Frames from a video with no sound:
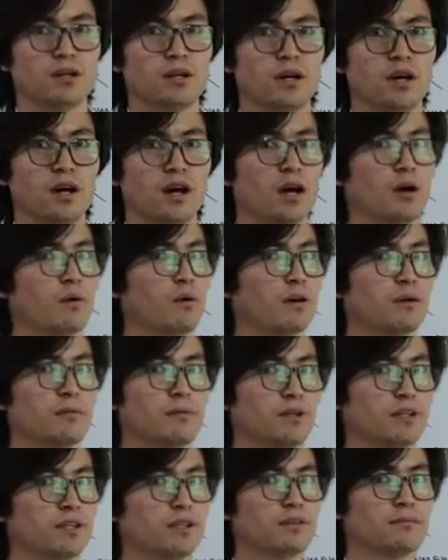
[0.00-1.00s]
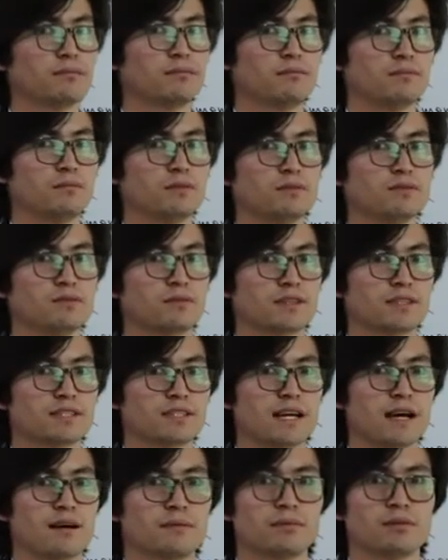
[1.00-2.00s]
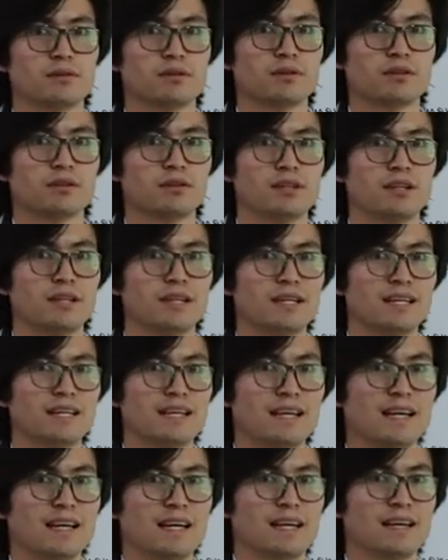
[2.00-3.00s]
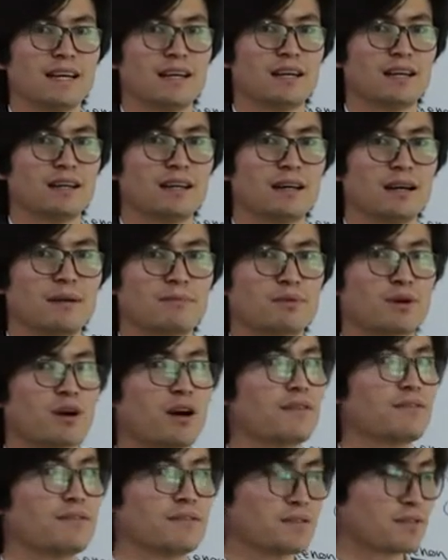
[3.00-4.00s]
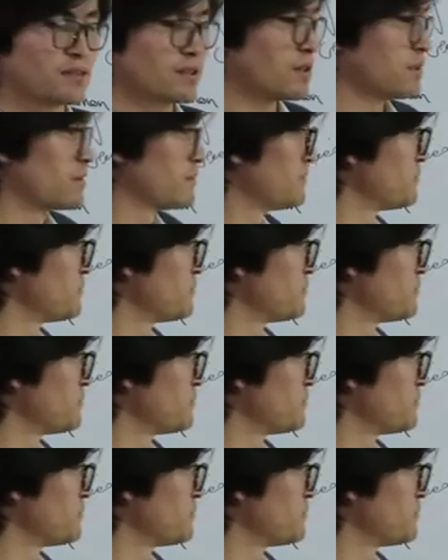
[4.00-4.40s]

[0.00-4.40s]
I want to become, for example, a professor.